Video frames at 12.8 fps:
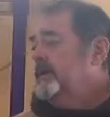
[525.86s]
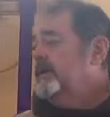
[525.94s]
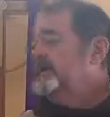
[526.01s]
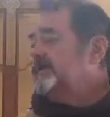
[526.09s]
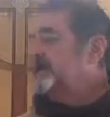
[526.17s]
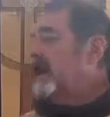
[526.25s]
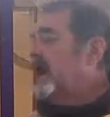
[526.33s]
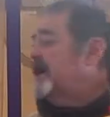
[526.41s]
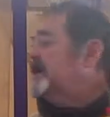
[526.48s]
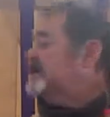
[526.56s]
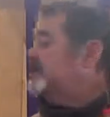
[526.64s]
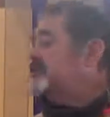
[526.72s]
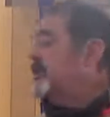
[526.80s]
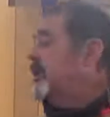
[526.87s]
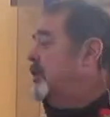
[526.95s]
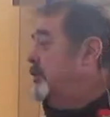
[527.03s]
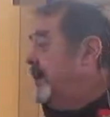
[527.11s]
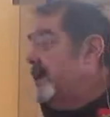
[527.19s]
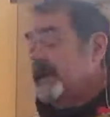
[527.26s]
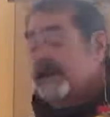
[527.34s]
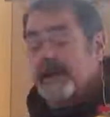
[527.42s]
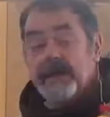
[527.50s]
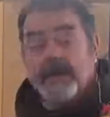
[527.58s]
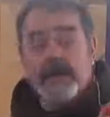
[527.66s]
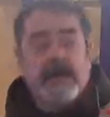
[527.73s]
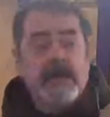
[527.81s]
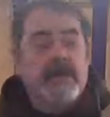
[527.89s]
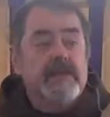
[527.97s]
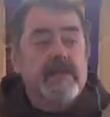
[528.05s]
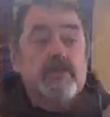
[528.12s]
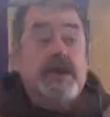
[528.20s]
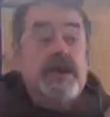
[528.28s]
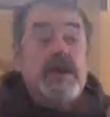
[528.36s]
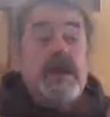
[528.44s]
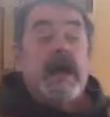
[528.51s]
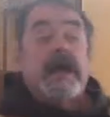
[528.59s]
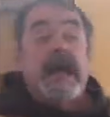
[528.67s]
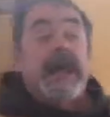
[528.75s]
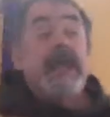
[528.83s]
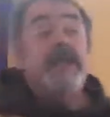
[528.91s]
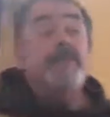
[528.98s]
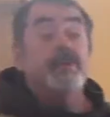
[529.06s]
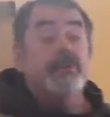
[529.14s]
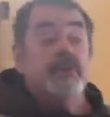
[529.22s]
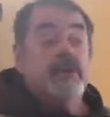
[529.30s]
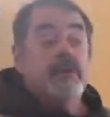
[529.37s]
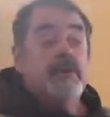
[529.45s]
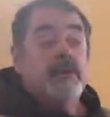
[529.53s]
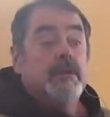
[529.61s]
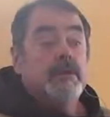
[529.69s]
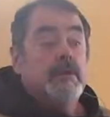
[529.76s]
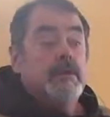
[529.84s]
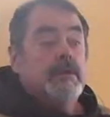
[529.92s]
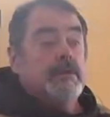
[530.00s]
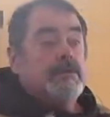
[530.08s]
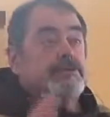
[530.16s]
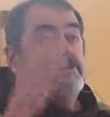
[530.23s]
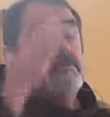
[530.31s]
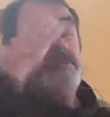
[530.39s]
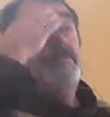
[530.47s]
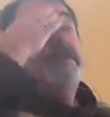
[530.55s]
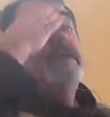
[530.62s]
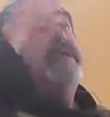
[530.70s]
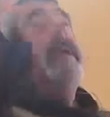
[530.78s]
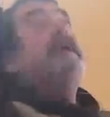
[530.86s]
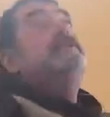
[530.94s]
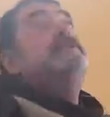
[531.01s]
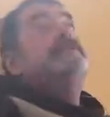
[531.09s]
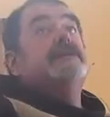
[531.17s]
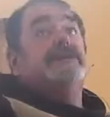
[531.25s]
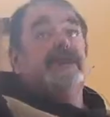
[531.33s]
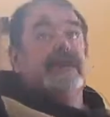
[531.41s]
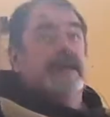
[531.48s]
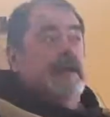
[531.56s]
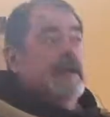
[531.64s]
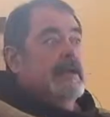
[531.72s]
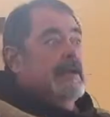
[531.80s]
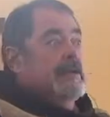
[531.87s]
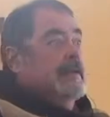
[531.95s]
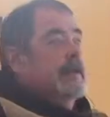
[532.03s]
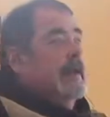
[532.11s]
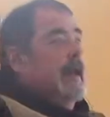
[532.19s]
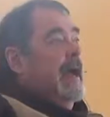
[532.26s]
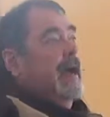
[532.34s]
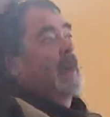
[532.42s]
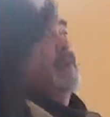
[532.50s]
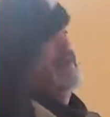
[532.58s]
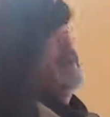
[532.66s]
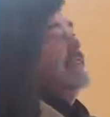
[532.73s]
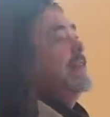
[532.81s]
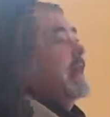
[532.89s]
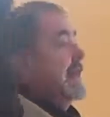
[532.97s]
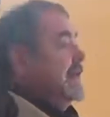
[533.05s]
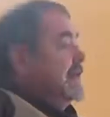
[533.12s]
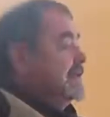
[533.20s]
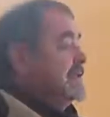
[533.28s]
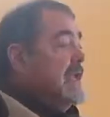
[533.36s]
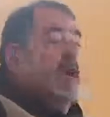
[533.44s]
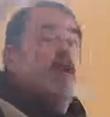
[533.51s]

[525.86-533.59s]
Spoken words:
This God is so big that we are not able to begin to think how big that is.